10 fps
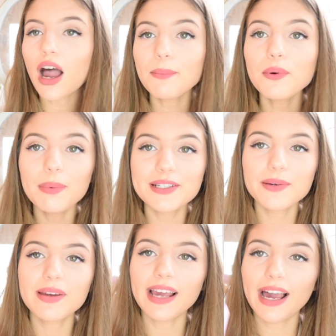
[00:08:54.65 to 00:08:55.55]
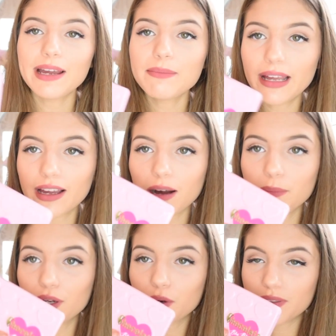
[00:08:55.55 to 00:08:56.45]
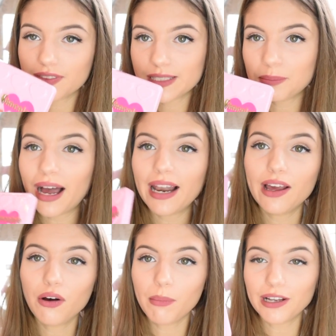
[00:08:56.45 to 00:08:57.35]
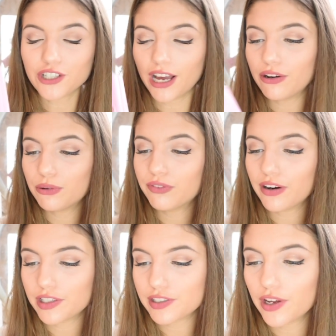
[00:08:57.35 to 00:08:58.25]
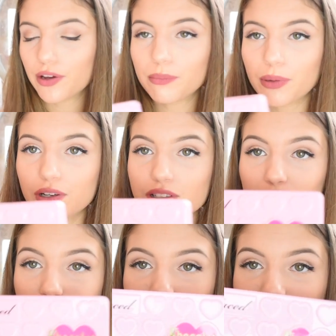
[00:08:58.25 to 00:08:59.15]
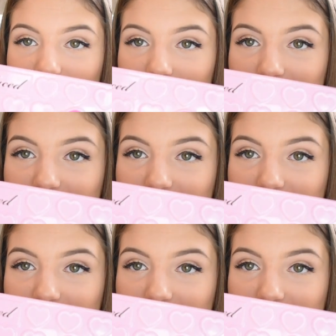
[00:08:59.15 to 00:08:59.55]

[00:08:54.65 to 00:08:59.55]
I will be doing a makeup look with this palette on my channel very soon because I'm just